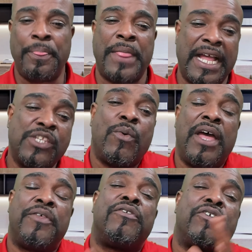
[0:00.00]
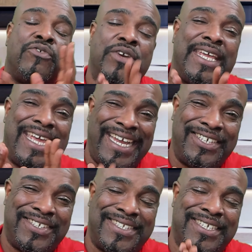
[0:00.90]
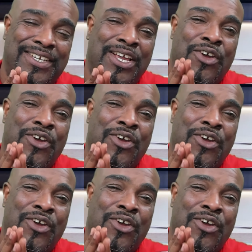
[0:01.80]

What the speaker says: That's why the recruiting agency